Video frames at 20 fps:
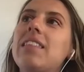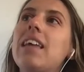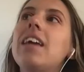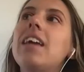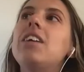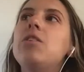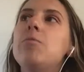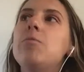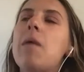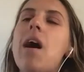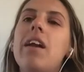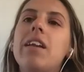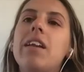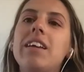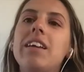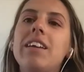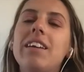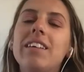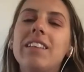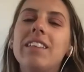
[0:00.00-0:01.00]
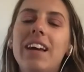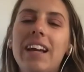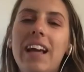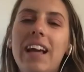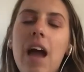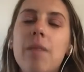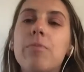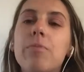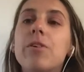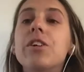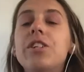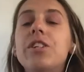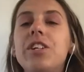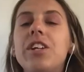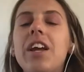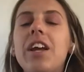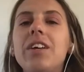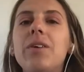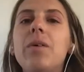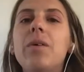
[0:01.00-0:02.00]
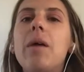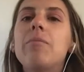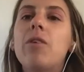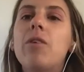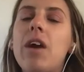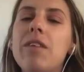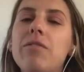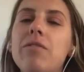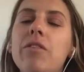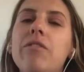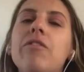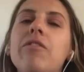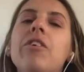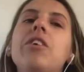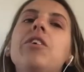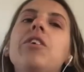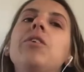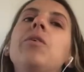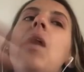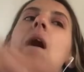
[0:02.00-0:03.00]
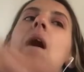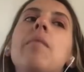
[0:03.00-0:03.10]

thank you, body. Like, I appreciate you and I'm grateful for you.